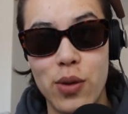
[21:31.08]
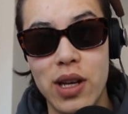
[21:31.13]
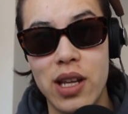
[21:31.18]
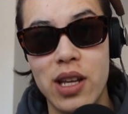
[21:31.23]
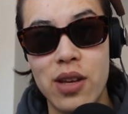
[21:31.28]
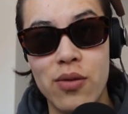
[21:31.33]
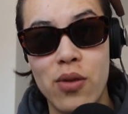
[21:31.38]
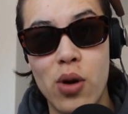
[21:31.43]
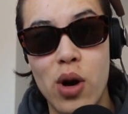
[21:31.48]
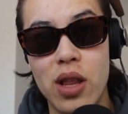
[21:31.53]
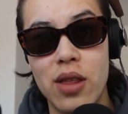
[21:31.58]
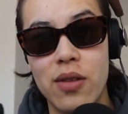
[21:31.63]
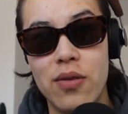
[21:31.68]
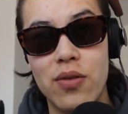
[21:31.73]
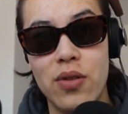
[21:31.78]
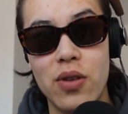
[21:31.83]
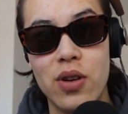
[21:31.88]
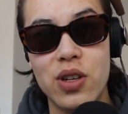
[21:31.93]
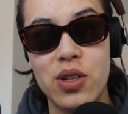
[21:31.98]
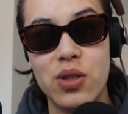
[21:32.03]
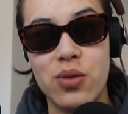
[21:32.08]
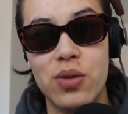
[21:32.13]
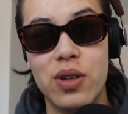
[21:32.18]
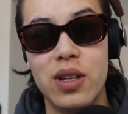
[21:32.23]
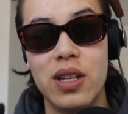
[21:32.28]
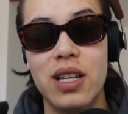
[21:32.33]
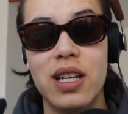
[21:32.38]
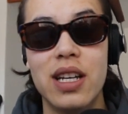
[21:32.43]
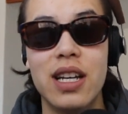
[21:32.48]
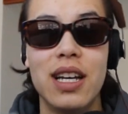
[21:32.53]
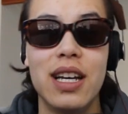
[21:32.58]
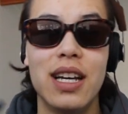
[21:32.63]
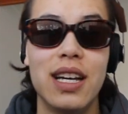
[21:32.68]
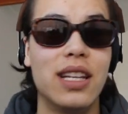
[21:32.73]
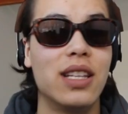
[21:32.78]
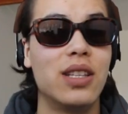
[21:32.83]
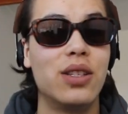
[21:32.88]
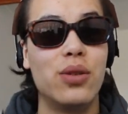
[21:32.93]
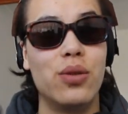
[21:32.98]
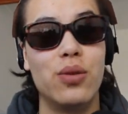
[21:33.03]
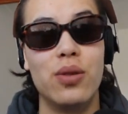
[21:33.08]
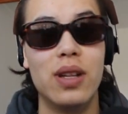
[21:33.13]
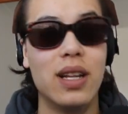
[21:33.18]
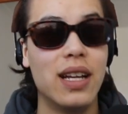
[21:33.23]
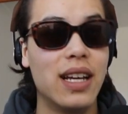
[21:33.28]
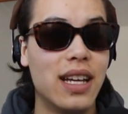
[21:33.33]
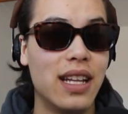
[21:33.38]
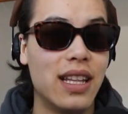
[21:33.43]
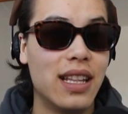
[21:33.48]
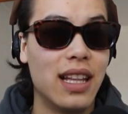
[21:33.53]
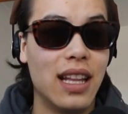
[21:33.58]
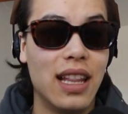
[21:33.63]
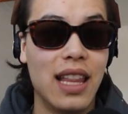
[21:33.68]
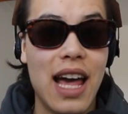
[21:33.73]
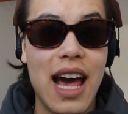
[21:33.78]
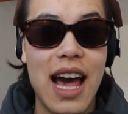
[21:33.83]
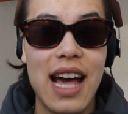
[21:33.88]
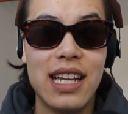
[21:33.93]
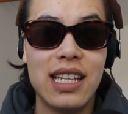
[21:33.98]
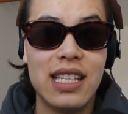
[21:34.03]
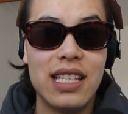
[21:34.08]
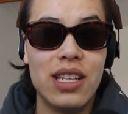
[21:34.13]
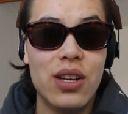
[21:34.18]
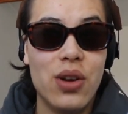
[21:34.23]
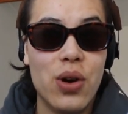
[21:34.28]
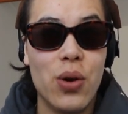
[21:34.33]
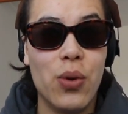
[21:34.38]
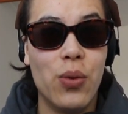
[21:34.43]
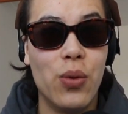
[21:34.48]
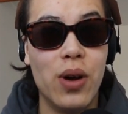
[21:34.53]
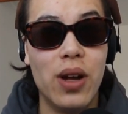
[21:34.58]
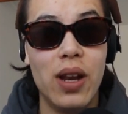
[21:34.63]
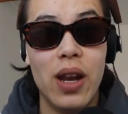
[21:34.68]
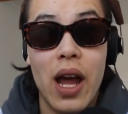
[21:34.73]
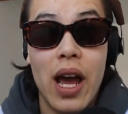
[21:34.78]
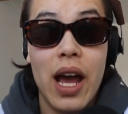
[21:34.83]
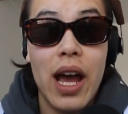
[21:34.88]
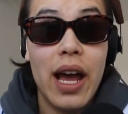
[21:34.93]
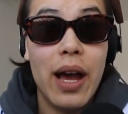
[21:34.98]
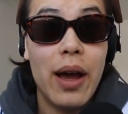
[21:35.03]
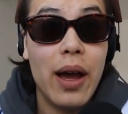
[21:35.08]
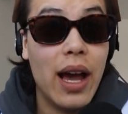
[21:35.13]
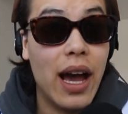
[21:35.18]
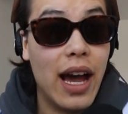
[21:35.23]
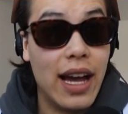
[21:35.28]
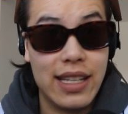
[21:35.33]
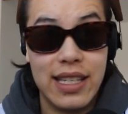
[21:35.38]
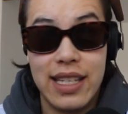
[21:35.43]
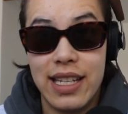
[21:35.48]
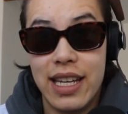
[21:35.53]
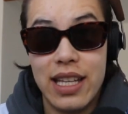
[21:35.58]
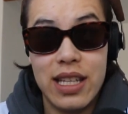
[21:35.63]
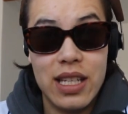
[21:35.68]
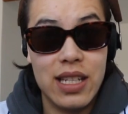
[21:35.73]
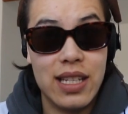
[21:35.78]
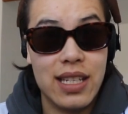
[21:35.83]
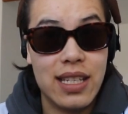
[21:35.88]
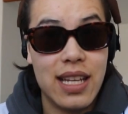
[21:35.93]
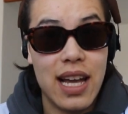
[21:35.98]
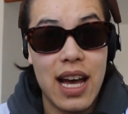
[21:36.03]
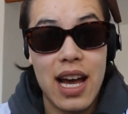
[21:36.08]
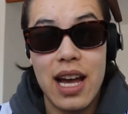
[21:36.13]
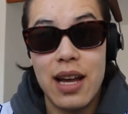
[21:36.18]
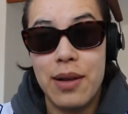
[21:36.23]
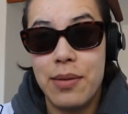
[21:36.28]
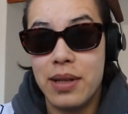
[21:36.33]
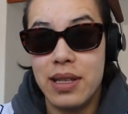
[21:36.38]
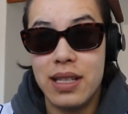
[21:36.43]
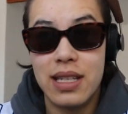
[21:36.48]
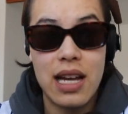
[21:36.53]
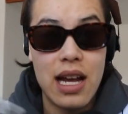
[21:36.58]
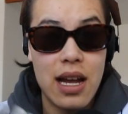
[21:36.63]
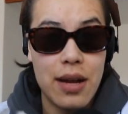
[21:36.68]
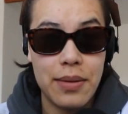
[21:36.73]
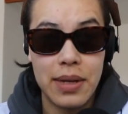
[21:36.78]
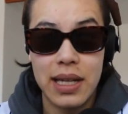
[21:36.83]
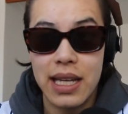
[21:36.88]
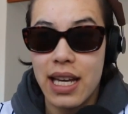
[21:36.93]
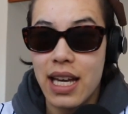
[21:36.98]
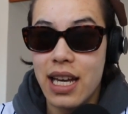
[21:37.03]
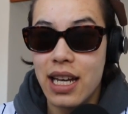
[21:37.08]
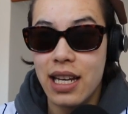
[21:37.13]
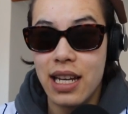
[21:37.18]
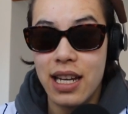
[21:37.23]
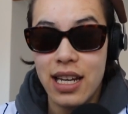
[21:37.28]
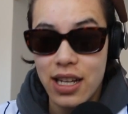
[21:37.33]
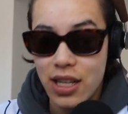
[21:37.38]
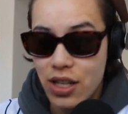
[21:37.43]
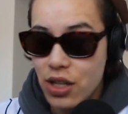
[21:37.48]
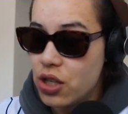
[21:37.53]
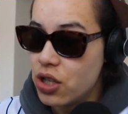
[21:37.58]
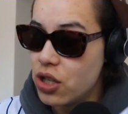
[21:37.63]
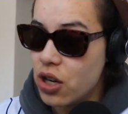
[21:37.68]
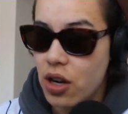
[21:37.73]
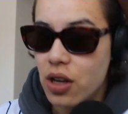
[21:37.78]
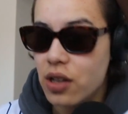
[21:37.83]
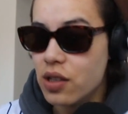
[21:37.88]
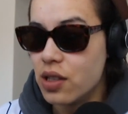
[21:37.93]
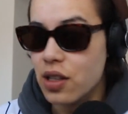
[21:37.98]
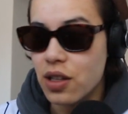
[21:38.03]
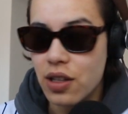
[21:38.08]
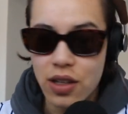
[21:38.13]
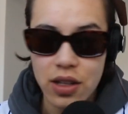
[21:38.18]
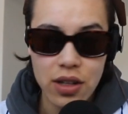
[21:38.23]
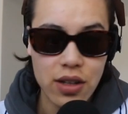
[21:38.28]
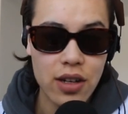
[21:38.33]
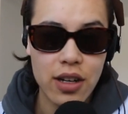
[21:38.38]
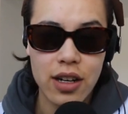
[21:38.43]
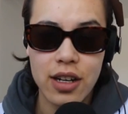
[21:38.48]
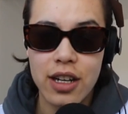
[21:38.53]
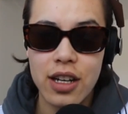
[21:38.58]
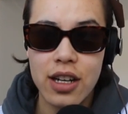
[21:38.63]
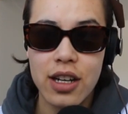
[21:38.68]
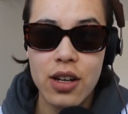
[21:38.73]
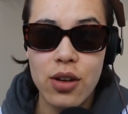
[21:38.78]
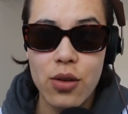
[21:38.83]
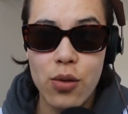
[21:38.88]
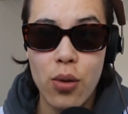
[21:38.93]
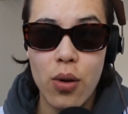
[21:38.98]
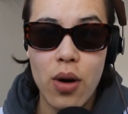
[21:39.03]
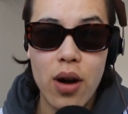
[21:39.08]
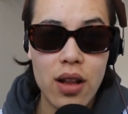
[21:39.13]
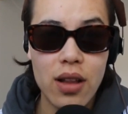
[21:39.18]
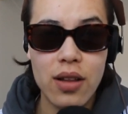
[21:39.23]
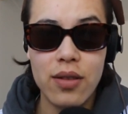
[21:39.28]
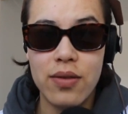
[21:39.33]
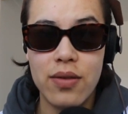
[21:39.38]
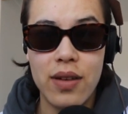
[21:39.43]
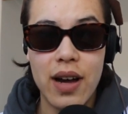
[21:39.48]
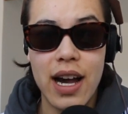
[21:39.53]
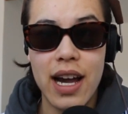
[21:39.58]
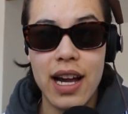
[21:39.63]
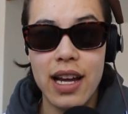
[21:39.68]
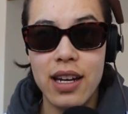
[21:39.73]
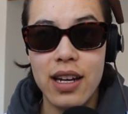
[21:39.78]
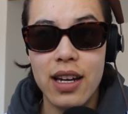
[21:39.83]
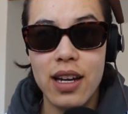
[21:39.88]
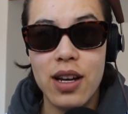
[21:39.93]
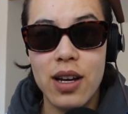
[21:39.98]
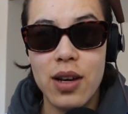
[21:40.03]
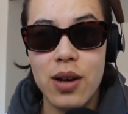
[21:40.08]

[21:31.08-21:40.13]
he won the first one, dude, the last year one, I say this time and time again, Charles Leclerc qualified,